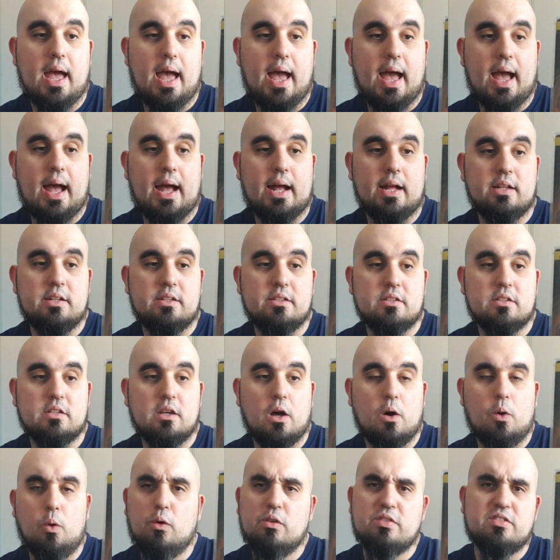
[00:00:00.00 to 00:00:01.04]
And
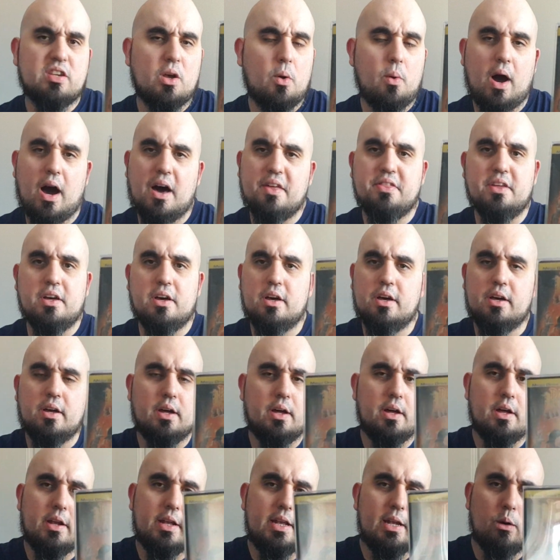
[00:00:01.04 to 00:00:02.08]
also other
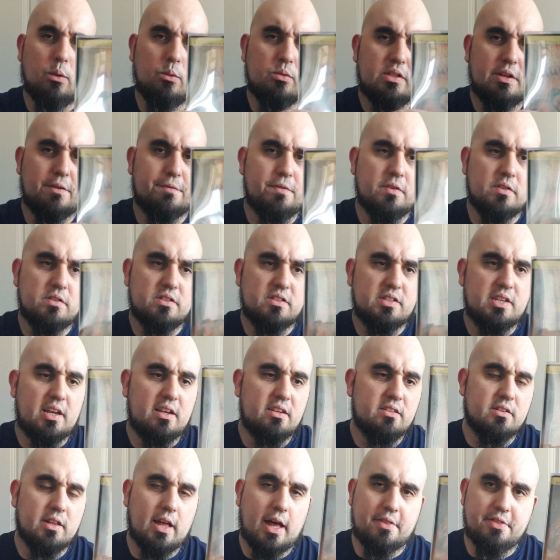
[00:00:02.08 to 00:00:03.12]
little
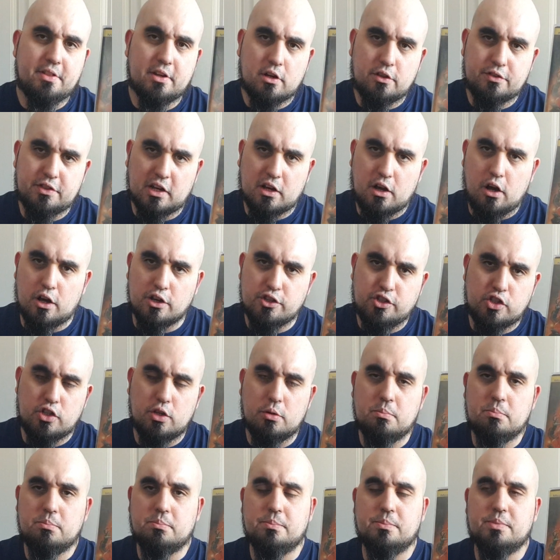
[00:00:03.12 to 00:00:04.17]
differences like the
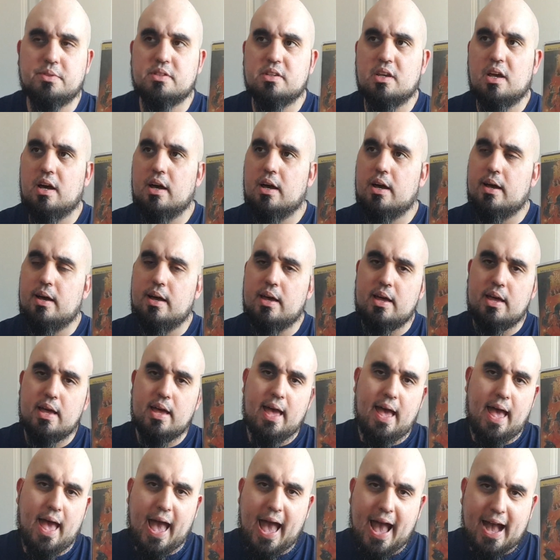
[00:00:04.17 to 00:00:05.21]
costumes.
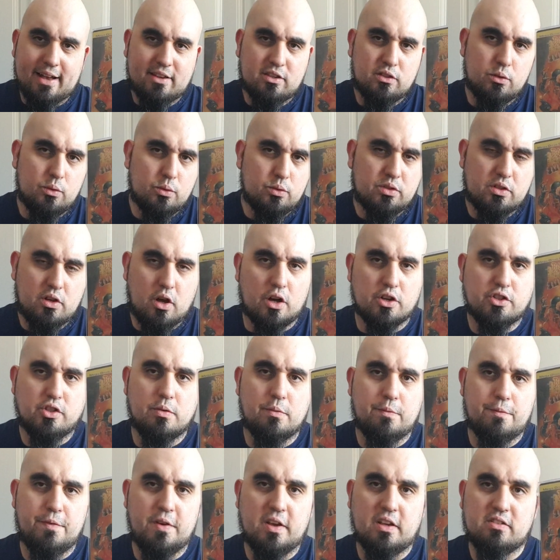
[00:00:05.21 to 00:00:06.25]
Axel's
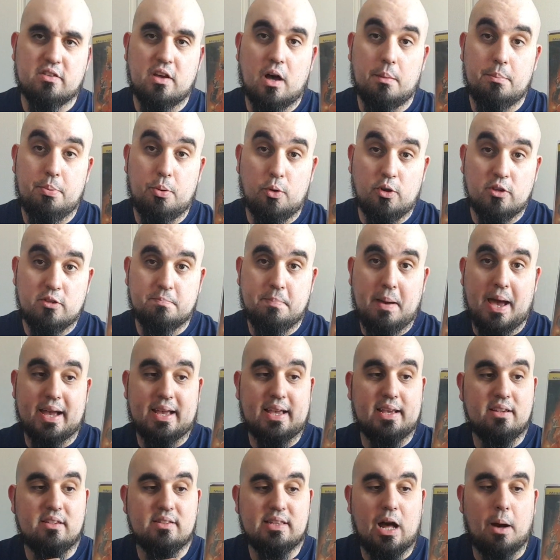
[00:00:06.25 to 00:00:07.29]
costume, for example, is back.
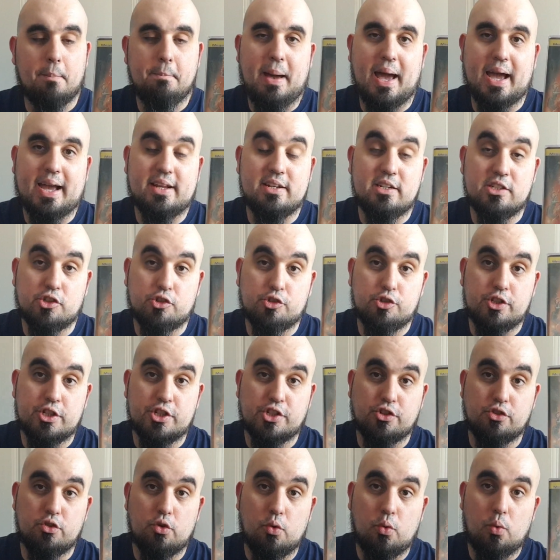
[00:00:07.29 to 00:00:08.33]
He's now back in his
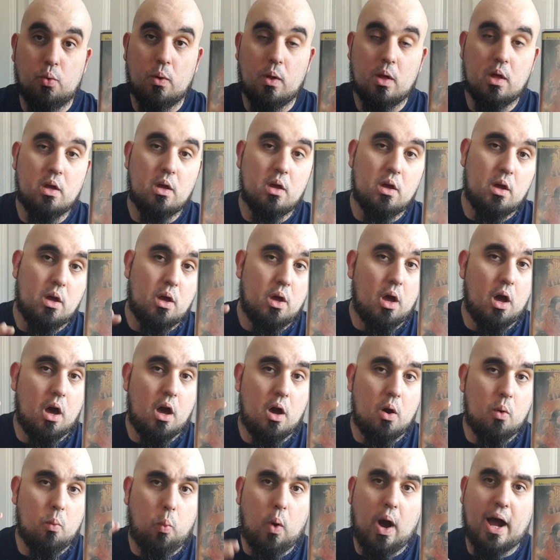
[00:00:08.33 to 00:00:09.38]
traditional
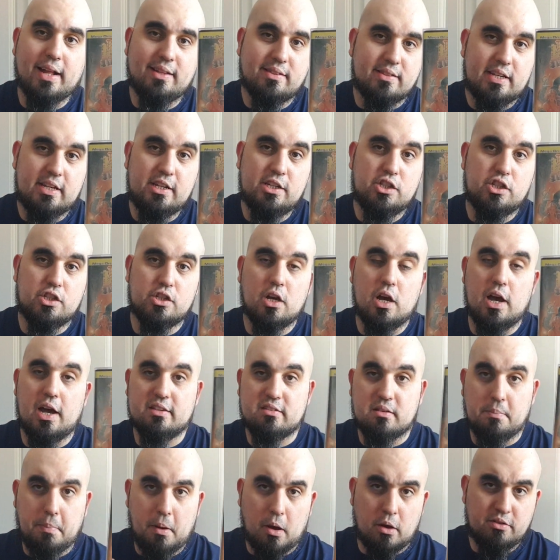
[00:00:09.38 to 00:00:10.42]
white t-shirt,
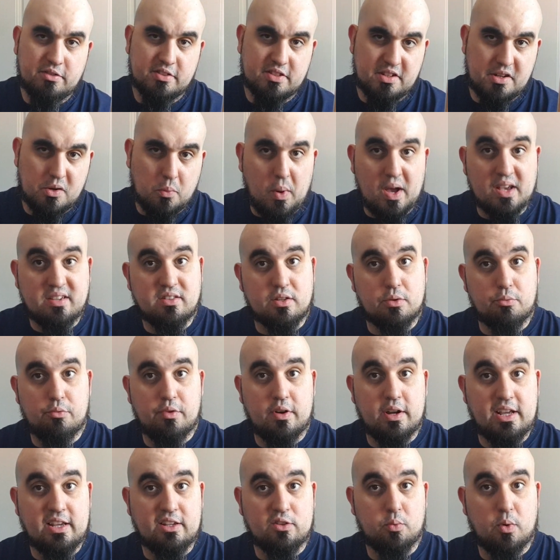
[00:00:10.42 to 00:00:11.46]
as opposed to the Western
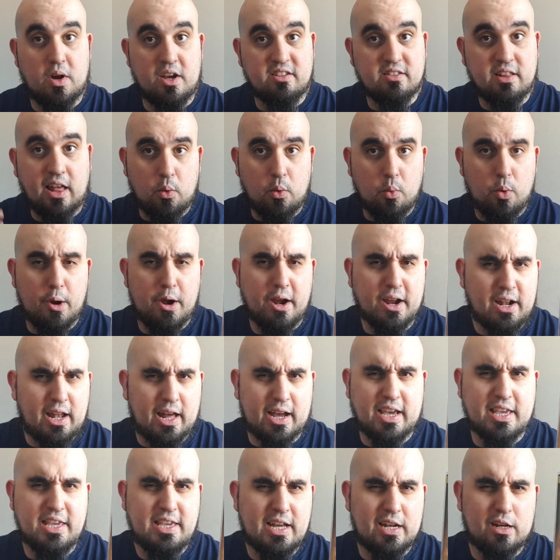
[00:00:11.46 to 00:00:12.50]
release where he's wearing like
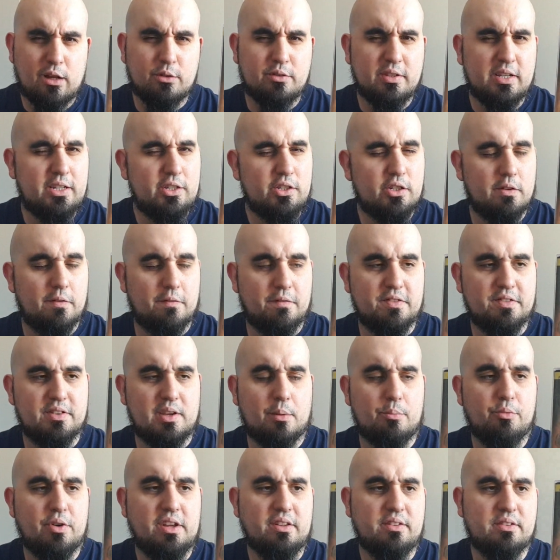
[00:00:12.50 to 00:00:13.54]
a yellow t-shirt for
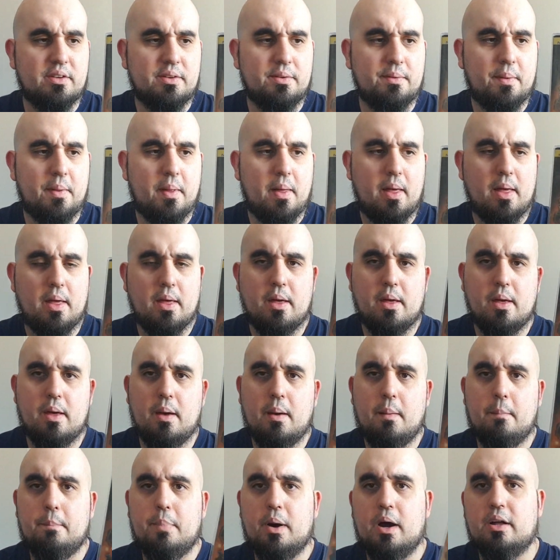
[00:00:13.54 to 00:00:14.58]
some reason.
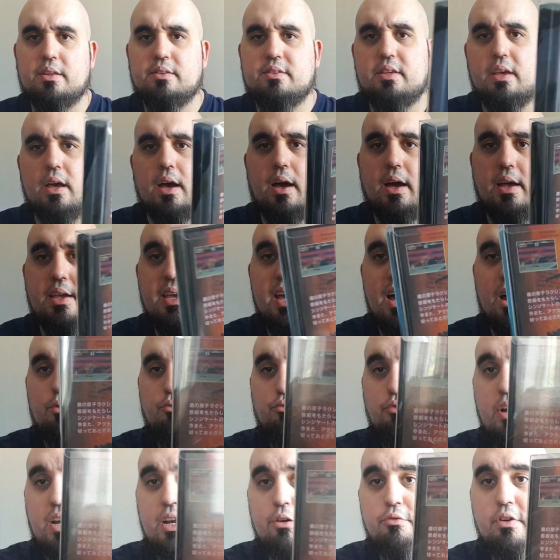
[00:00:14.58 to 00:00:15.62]
But yeah,
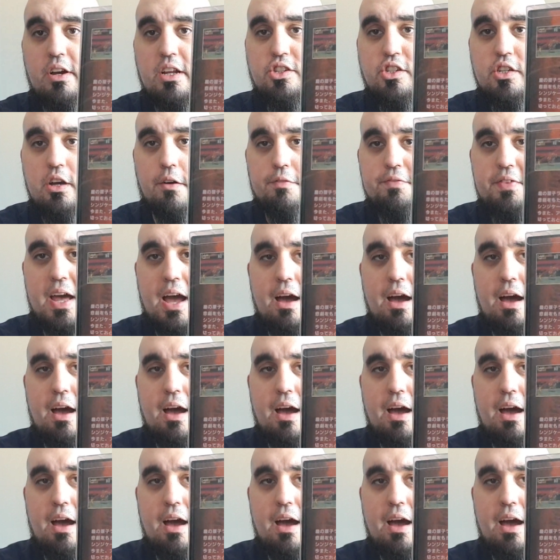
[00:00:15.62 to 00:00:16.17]
I'm really chuffed to